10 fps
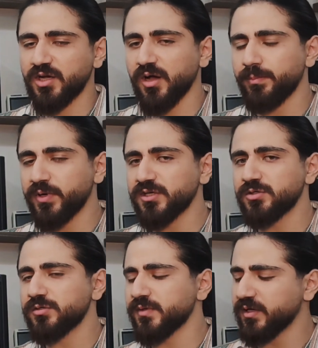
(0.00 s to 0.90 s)
compared
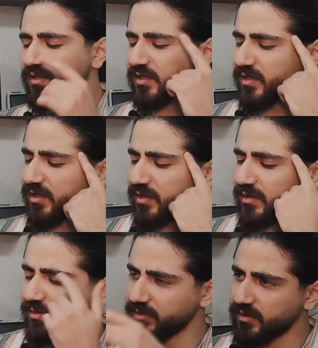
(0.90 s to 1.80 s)
to
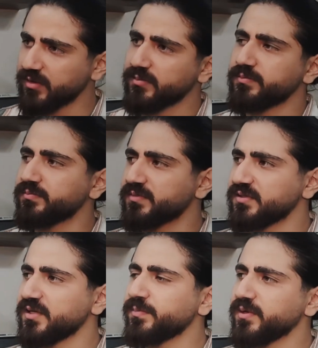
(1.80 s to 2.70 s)
the
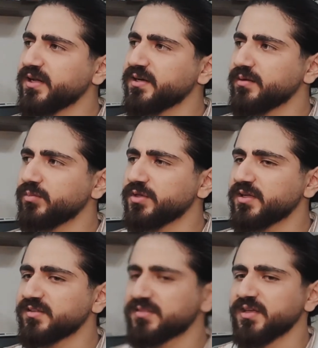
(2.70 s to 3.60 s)
deep learning
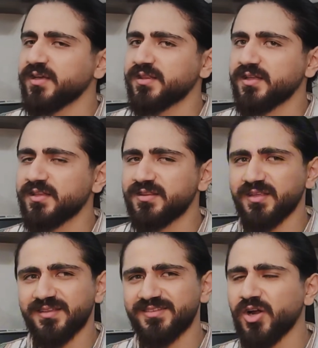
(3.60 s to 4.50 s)
models, the
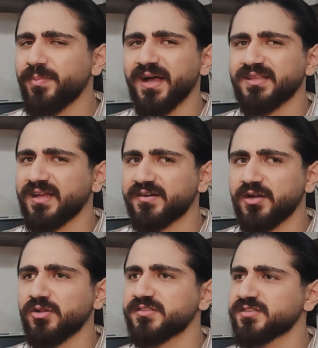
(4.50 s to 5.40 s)
dropout and
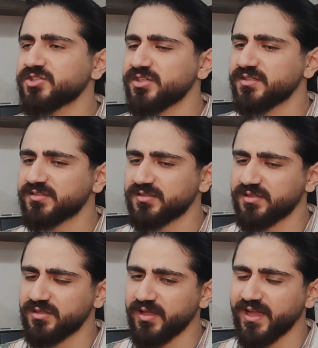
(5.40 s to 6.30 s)
regularization, it's
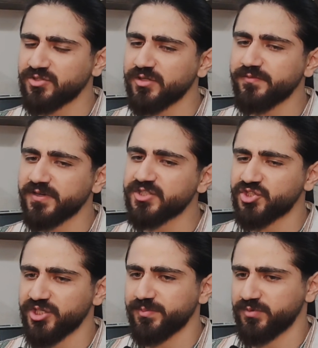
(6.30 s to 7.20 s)
actually very
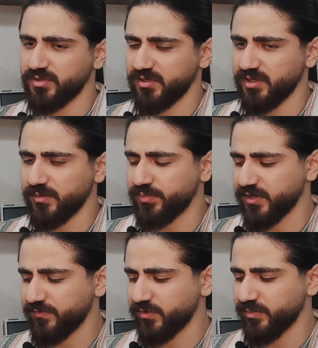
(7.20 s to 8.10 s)
cheap in
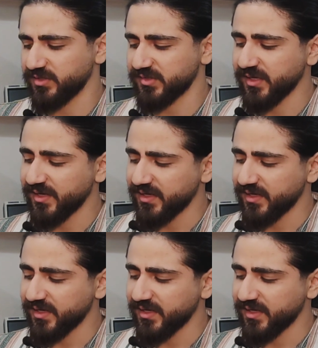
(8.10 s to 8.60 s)
performance.